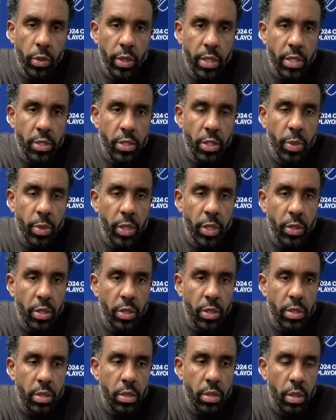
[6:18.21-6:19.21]
it's not
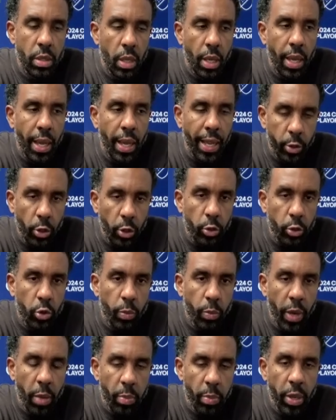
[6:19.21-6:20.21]
because I talk to
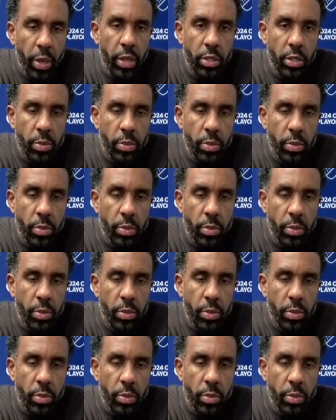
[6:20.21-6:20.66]
my players.